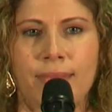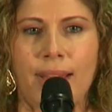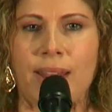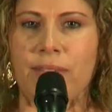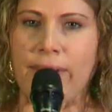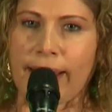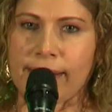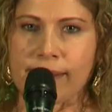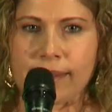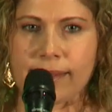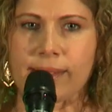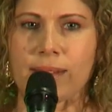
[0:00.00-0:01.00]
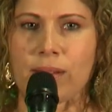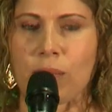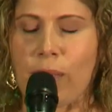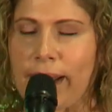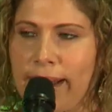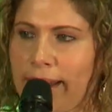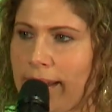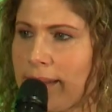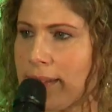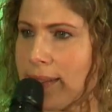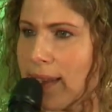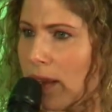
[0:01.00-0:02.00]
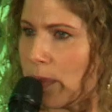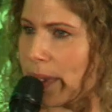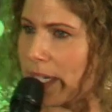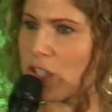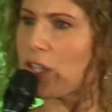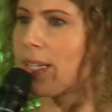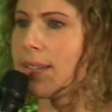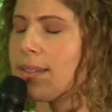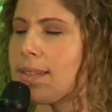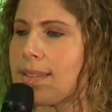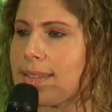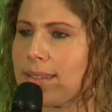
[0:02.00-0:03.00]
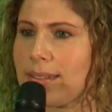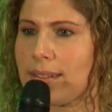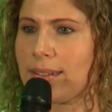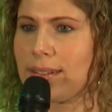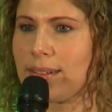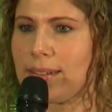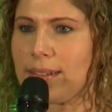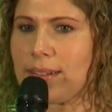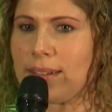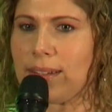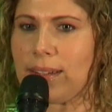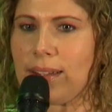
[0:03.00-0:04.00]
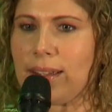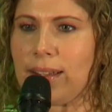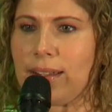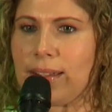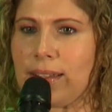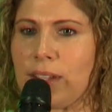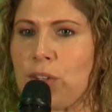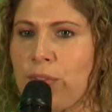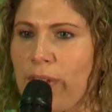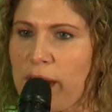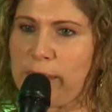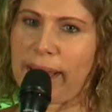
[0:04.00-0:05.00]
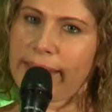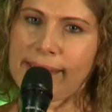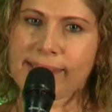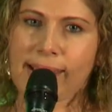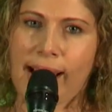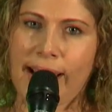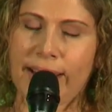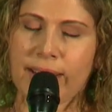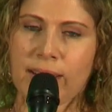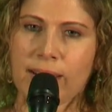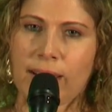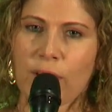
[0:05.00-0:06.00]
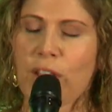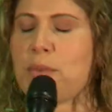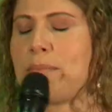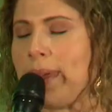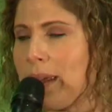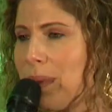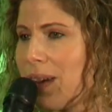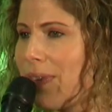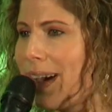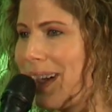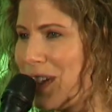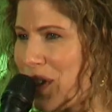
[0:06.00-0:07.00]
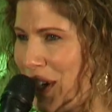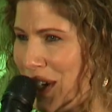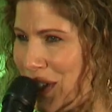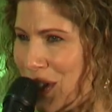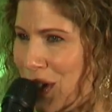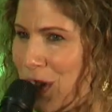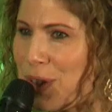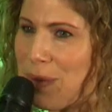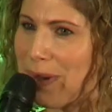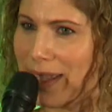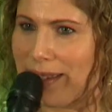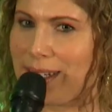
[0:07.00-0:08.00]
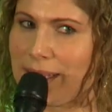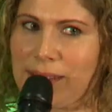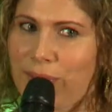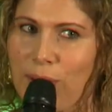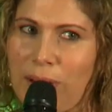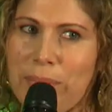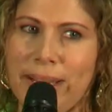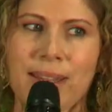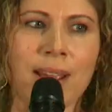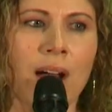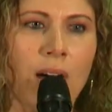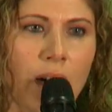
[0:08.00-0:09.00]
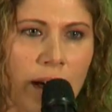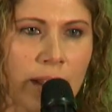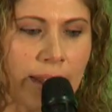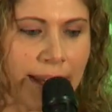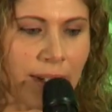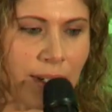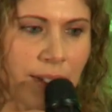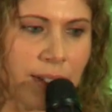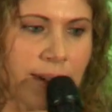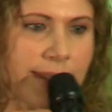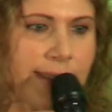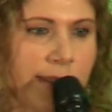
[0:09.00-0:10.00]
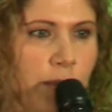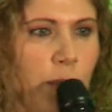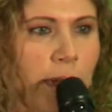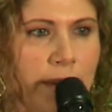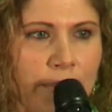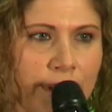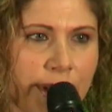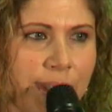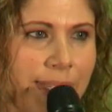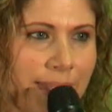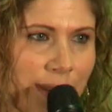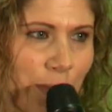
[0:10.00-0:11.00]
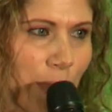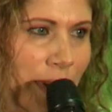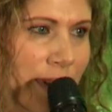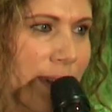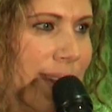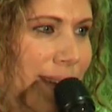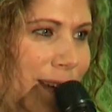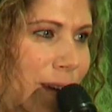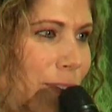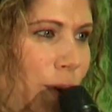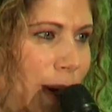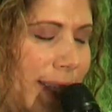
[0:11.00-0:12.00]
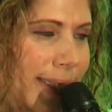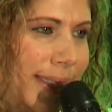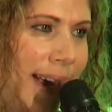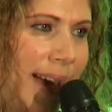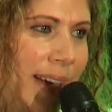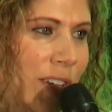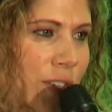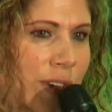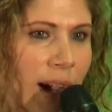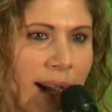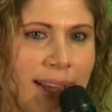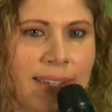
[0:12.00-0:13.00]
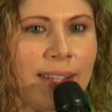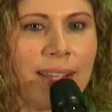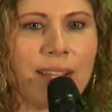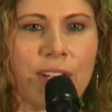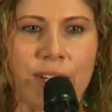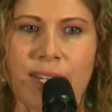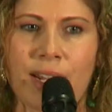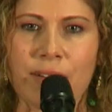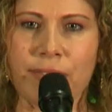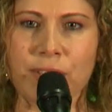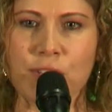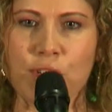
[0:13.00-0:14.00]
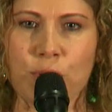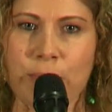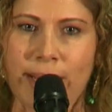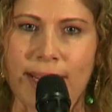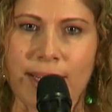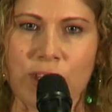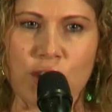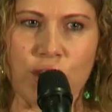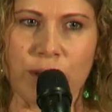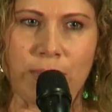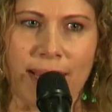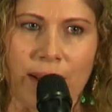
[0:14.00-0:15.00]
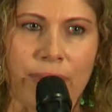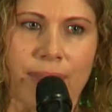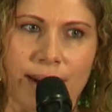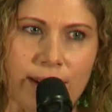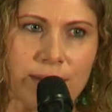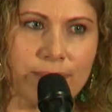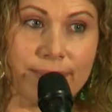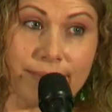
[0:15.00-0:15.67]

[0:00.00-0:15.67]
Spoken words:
At events, weddings, celebrations, you'd find me on the side. Okay, maybe if I had a drink or two, I'd be on the dance floor. But all I heard is this one person's words, her voice say, "You're not good enough. You're too big. You shouldn't be out there."